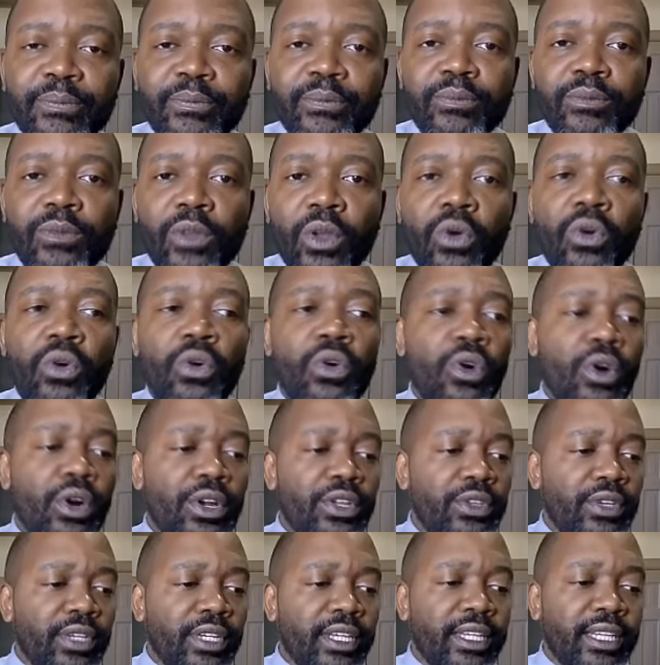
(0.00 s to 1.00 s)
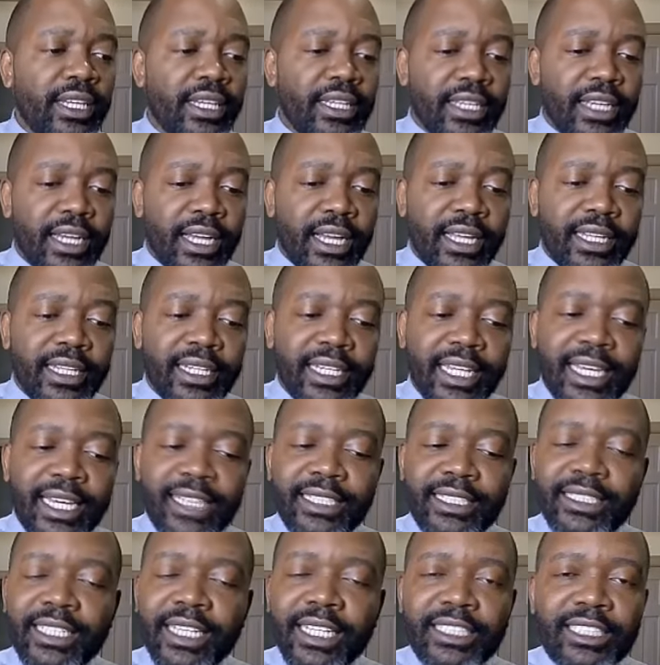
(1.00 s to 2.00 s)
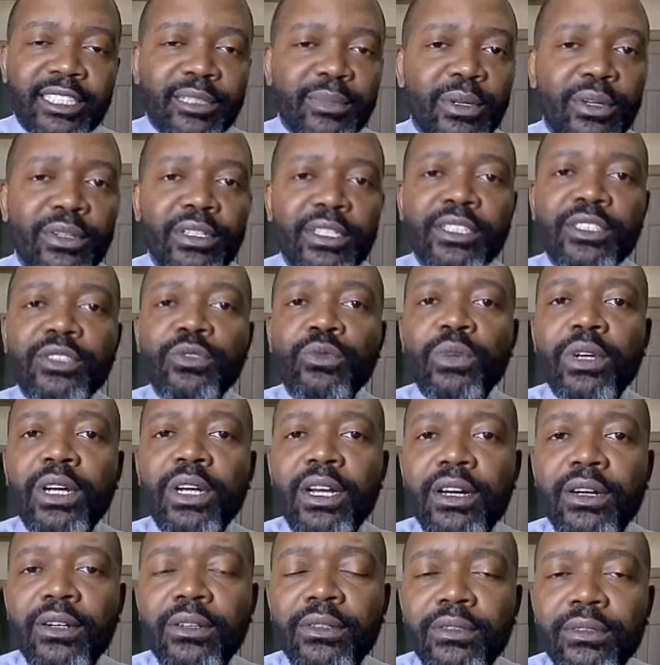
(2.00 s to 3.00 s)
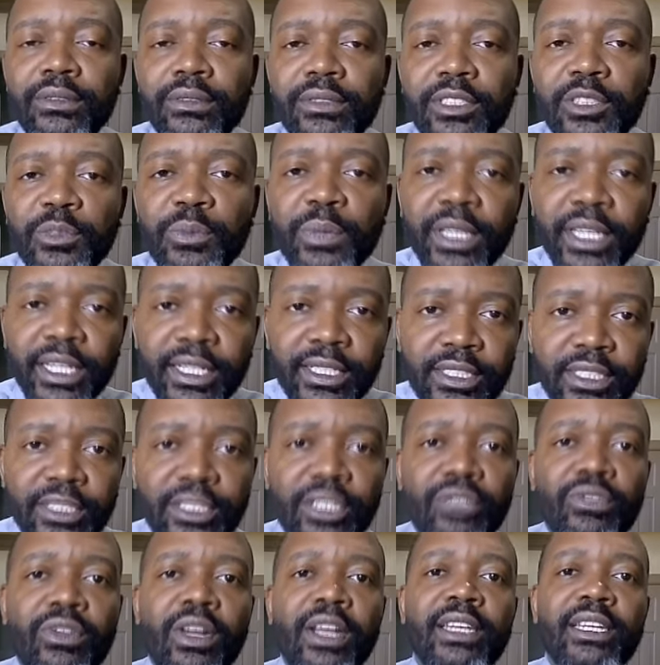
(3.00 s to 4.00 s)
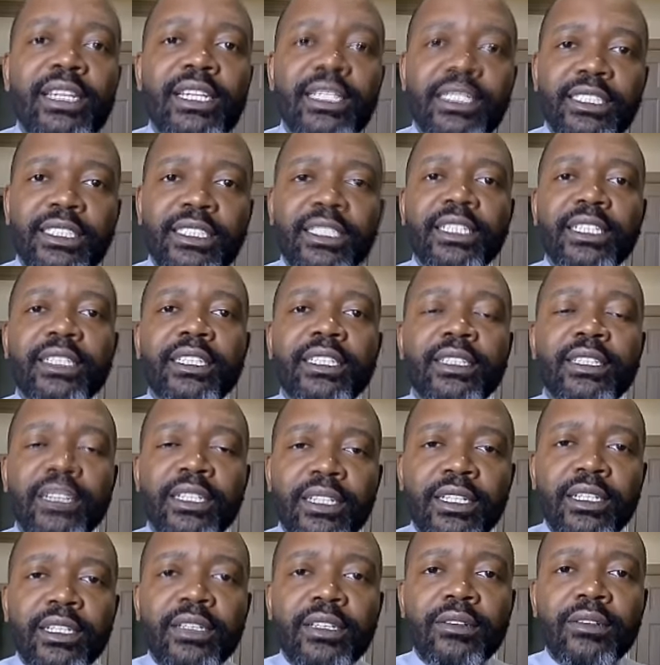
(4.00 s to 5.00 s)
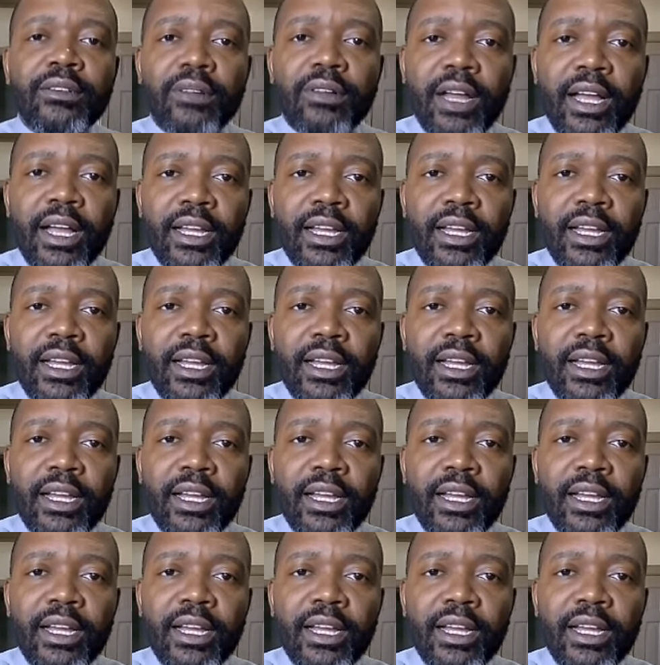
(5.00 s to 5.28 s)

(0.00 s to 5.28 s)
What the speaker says: Or you can get lay testimony as well, speaking to the chronicity, right?